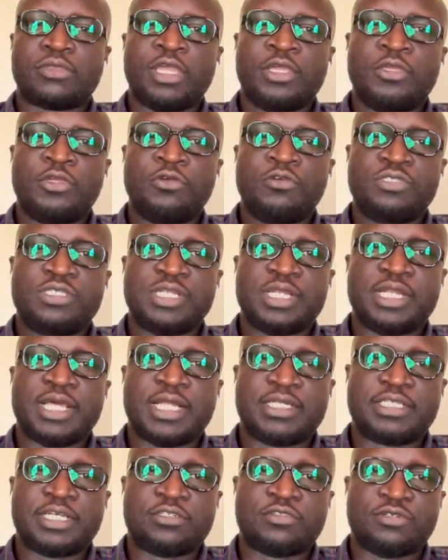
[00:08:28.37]
use the
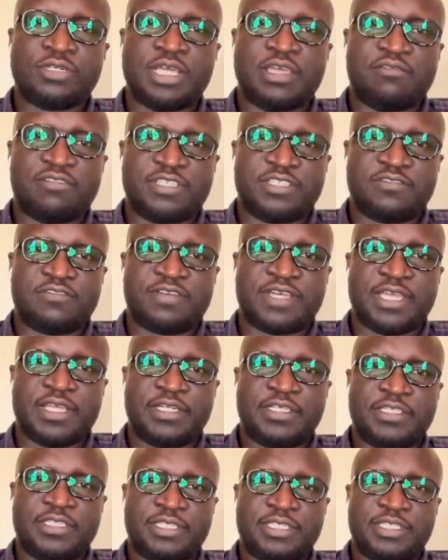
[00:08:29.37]
data to diversify
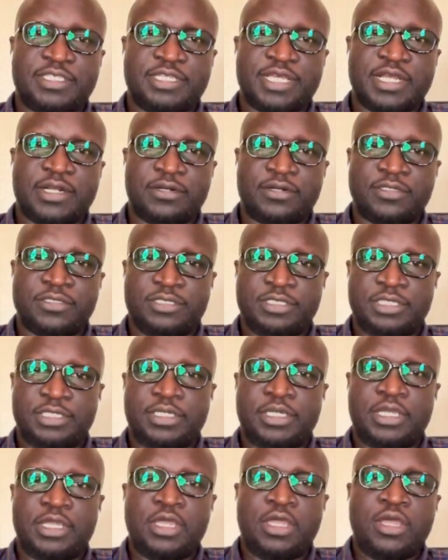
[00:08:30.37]
disease diagnostic
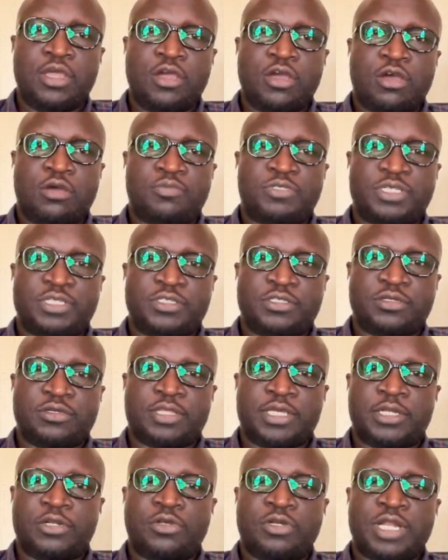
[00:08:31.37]
options. So
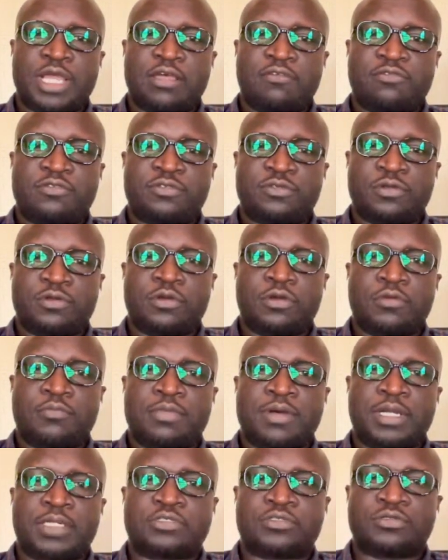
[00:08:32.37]
they don't have to
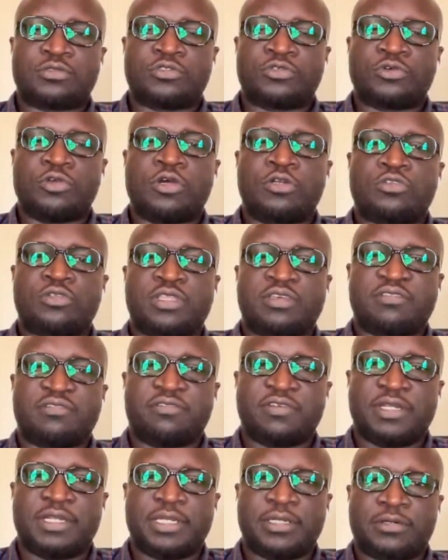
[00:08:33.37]
go to the
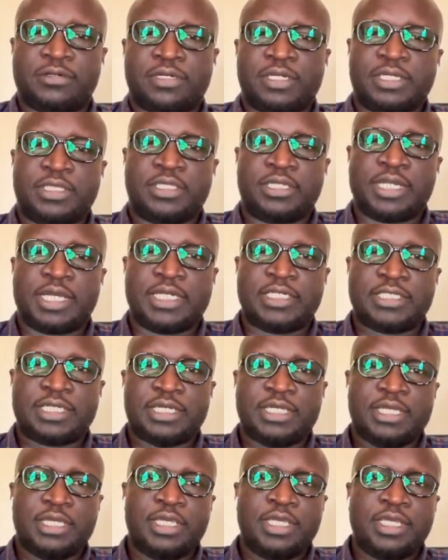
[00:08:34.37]
field and collect the data.
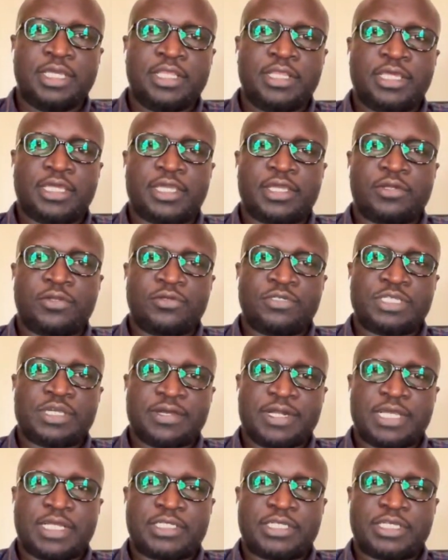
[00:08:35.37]
They can use
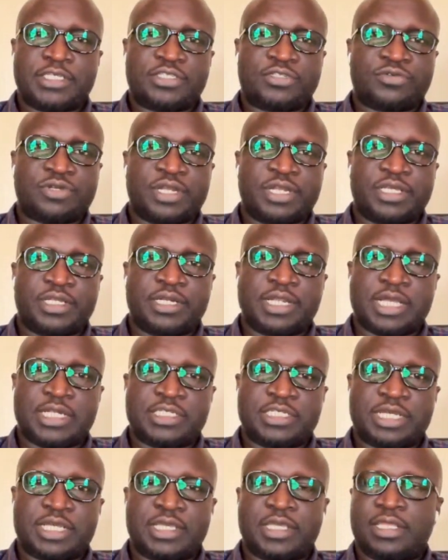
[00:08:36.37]
our data as training
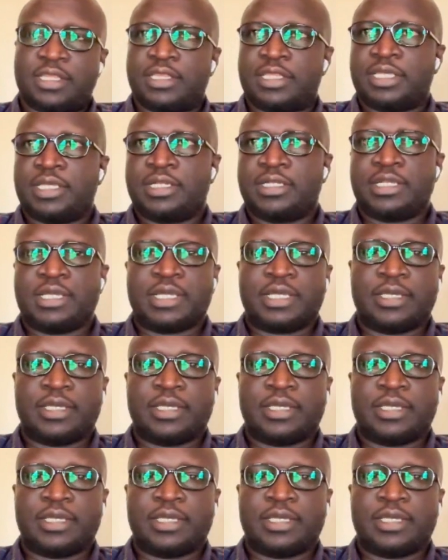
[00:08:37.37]
data and then